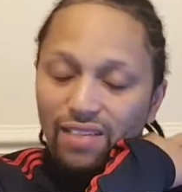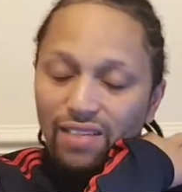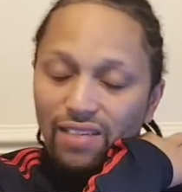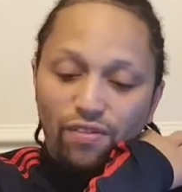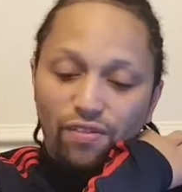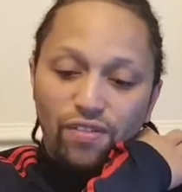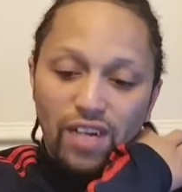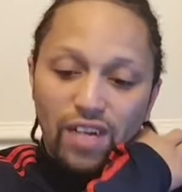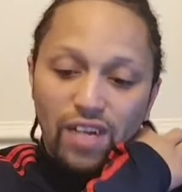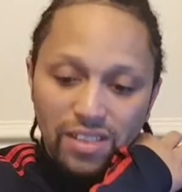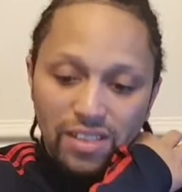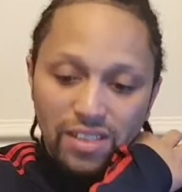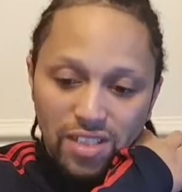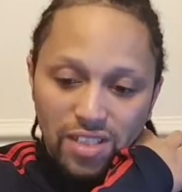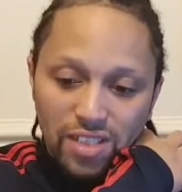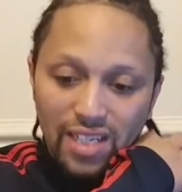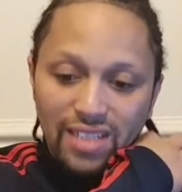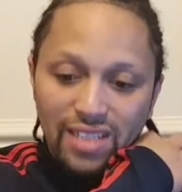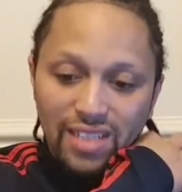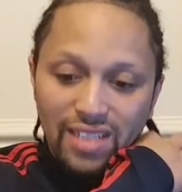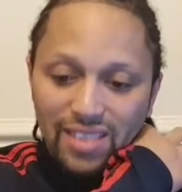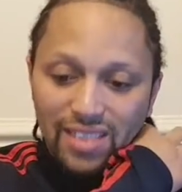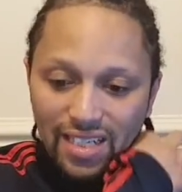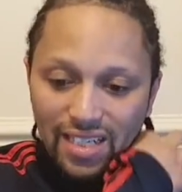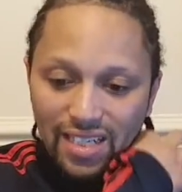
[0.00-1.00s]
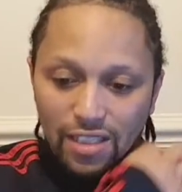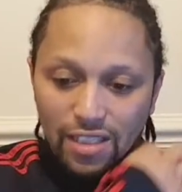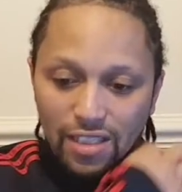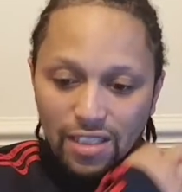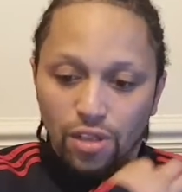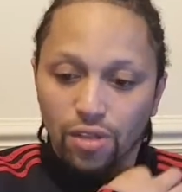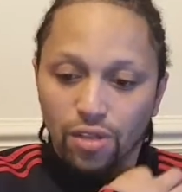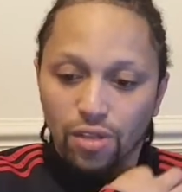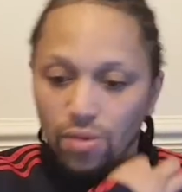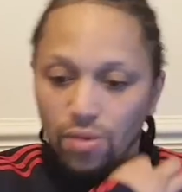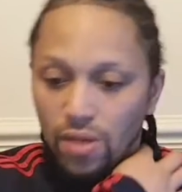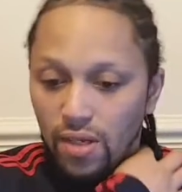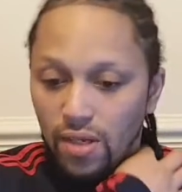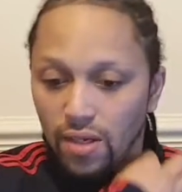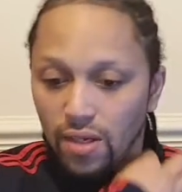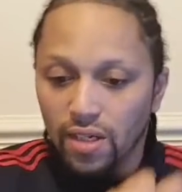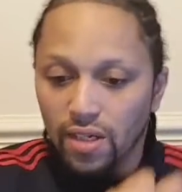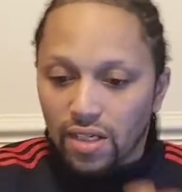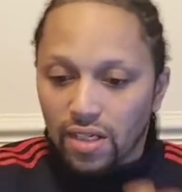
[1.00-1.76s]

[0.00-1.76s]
French international.